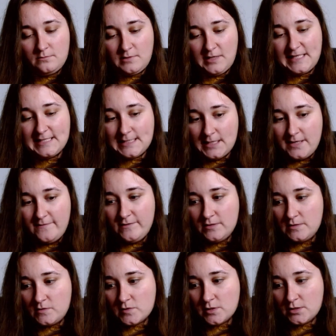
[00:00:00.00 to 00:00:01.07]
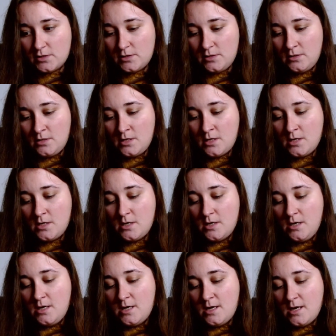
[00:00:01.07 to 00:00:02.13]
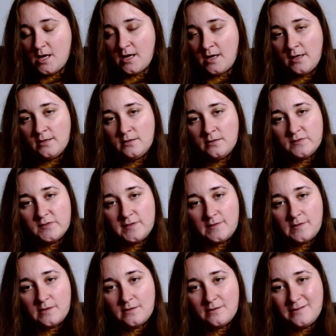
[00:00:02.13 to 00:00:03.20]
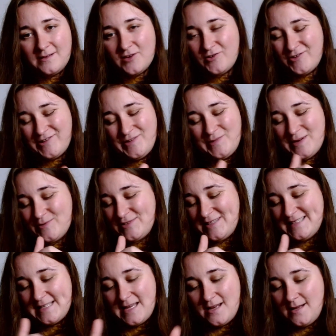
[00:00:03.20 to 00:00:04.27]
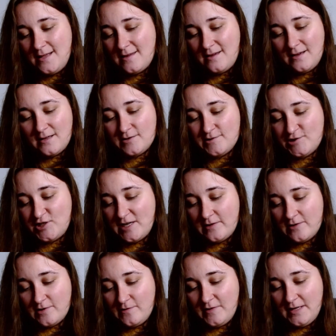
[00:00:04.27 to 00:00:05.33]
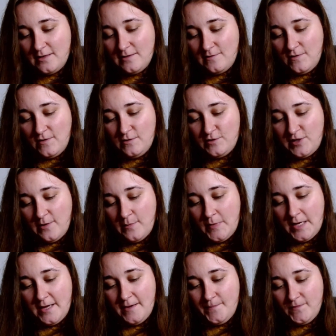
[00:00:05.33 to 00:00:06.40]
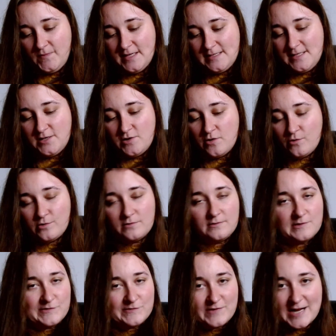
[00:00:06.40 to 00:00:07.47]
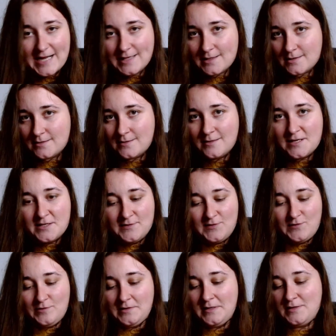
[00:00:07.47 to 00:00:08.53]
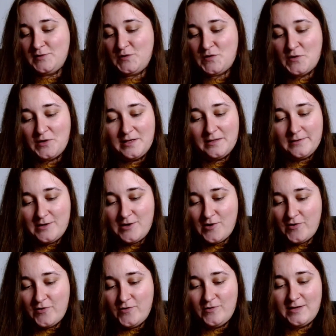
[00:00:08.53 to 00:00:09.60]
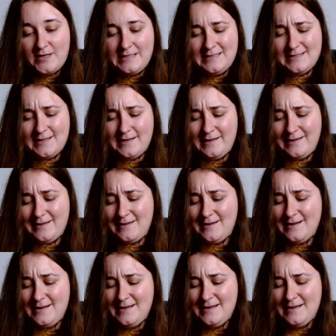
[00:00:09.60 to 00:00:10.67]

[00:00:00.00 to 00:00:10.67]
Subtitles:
like sleeve construction. And you're not going to be able to see anything, and I'll share it off again in the future, but it's not a raglan, it's not like a circular yoke, it's like a,